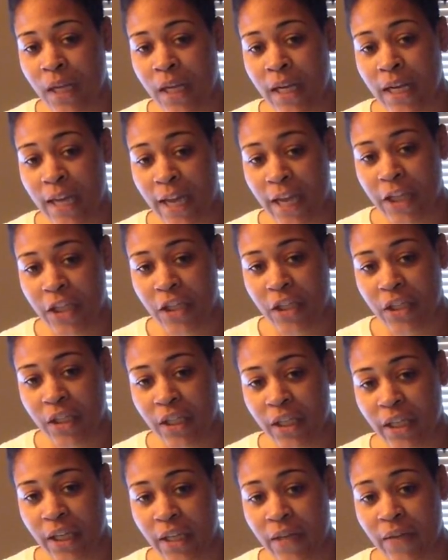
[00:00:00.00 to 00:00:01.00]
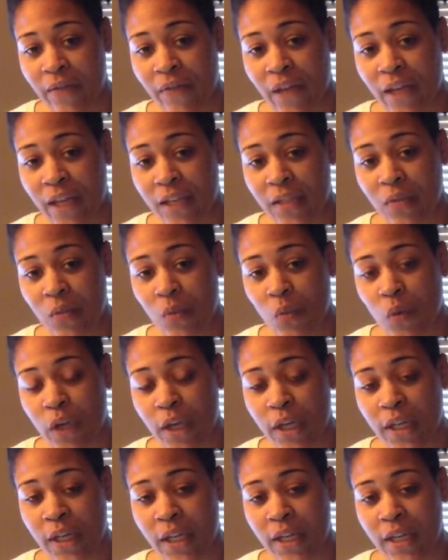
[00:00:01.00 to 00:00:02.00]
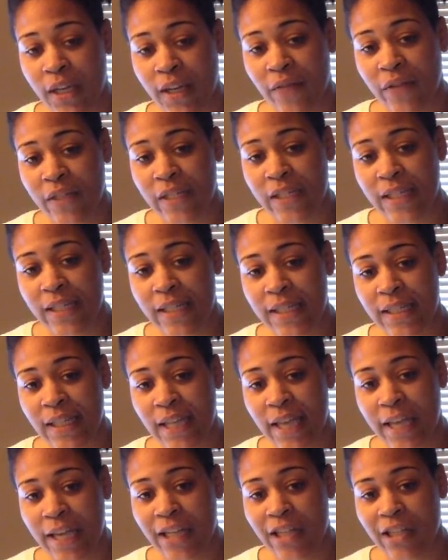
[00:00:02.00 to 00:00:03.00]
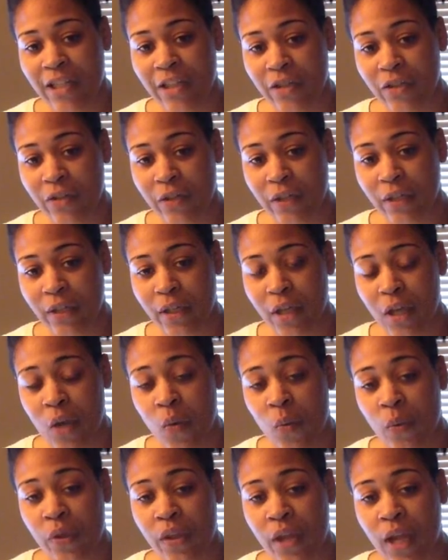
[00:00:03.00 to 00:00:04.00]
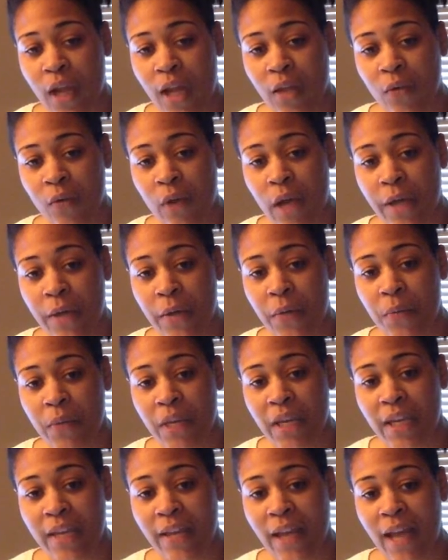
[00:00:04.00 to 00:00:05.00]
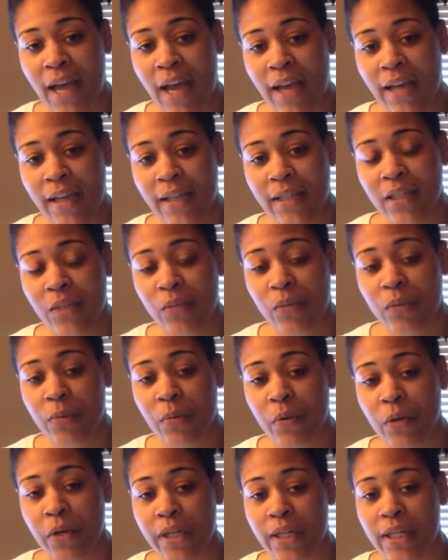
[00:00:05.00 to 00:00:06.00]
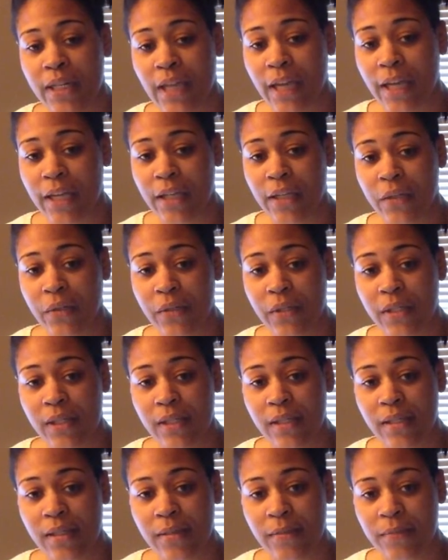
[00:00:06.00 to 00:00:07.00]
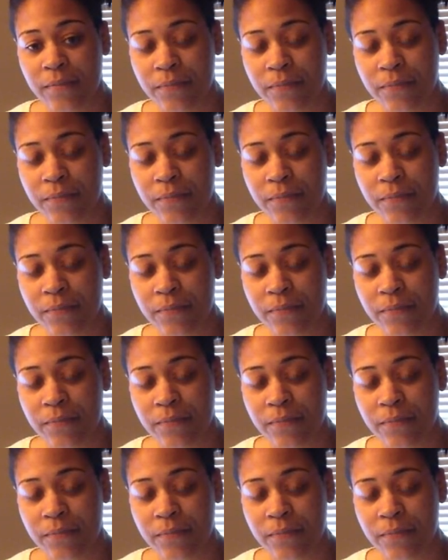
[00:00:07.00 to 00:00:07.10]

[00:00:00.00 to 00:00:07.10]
Nationally, it affects 1 in every 68 children, with Colorado being the highest in reported diagnosis.